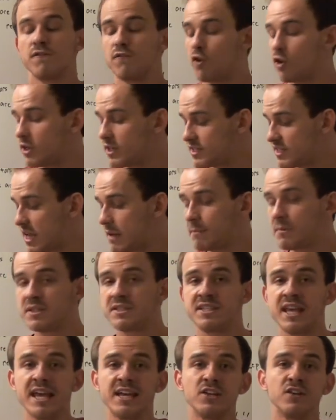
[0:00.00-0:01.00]
For example,
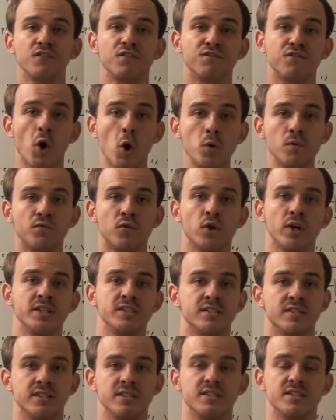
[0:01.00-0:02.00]
take your phone for
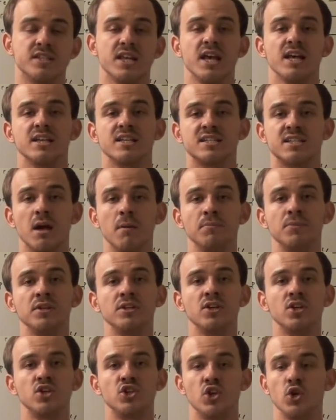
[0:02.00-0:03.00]
instance,
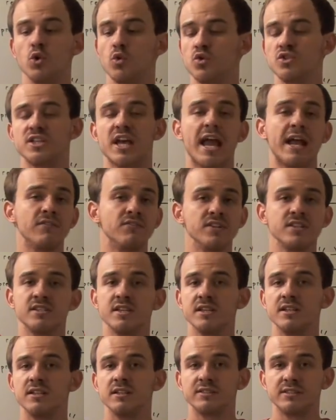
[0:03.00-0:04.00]
something you use every
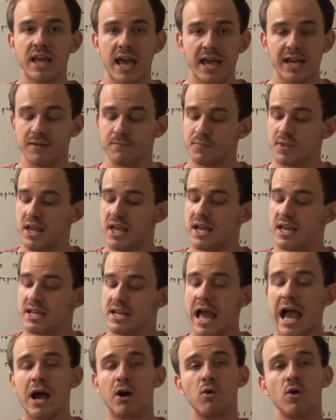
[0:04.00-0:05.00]
single day.
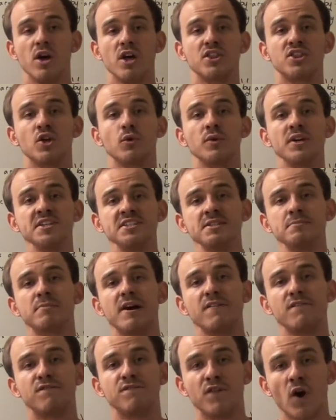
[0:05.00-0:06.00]
Now, the reason
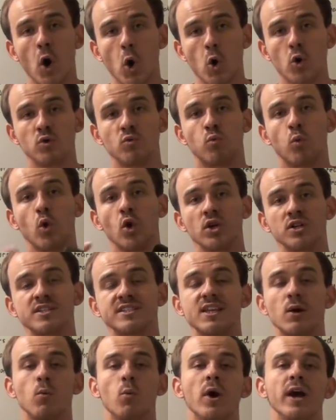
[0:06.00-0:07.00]
my phone works
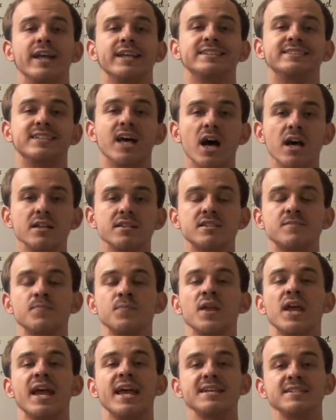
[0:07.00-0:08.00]
the way it does
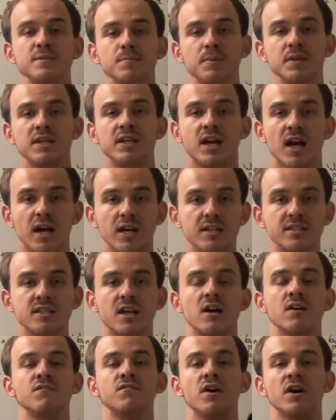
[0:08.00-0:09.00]
is because
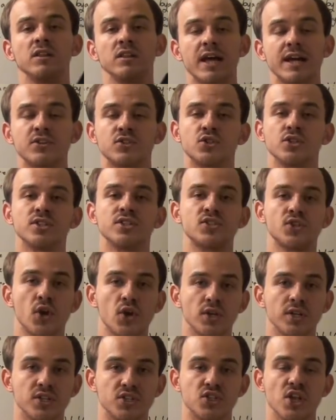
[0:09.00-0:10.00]
of electric
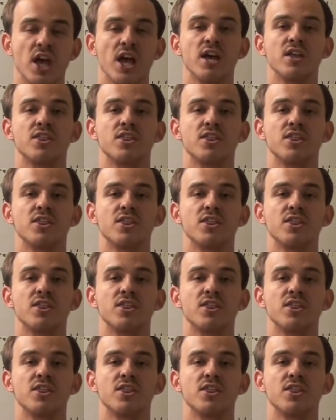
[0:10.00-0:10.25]
circuits.